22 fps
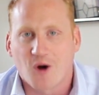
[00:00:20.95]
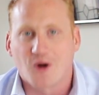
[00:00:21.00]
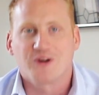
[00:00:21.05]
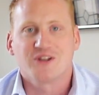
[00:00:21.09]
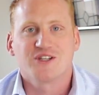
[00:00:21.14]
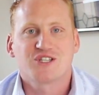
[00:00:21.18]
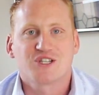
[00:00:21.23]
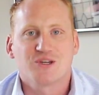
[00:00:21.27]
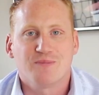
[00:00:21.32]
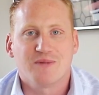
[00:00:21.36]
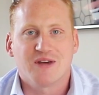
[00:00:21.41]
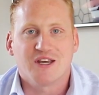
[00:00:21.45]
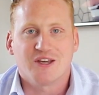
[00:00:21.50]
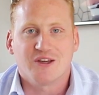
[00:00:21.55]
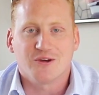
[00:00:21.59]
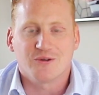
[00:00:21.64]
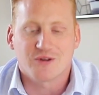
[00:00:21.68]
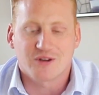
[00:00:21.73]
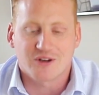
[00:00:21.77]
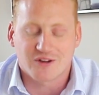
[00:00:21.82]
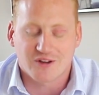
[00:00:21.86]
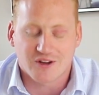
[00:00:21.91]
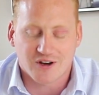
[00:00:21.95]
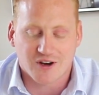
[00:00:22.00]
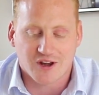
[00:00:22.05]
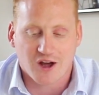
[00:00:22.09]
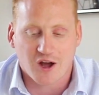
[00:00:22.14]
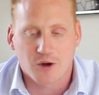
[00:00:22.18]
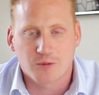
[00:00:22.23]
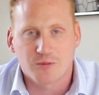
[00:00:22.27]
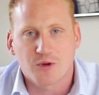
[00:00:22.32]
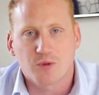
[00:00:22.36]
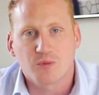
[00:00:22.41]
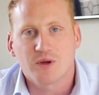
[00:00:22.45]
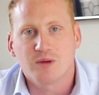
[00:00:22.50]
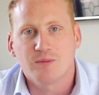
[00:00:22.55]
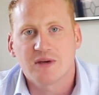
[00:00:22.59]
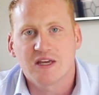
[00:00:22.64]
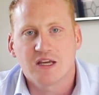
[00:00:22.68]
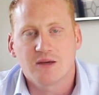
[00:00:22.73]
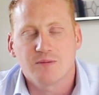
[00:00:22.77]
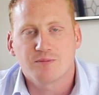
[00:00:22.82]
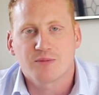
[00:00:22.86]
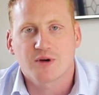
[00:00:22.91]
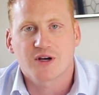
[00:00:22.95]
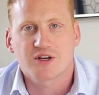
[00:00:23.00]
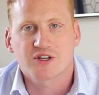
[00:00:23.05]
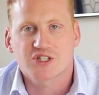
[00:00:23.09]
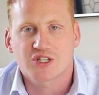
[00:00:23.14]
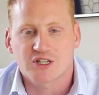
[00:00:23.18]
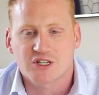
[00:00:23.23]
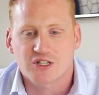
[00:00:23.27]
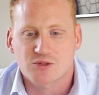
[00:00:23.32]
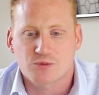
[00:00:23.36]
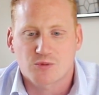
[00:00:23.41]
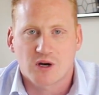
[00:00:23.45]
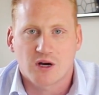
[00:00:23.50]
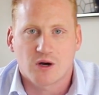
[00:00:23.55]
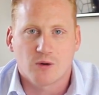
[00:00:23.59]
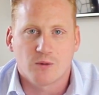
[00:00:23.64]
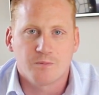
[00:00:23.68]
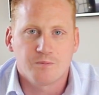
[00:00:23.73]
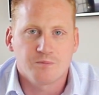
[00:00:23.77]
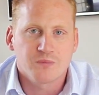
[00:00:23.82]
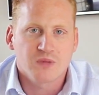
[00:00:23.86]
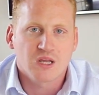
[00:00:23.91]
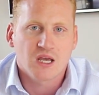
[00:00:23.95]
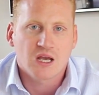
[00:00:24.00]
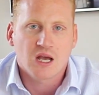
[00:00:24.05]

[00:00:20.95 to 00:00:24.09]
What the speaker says: honoured to meet you, and I hope that we meet in person as well.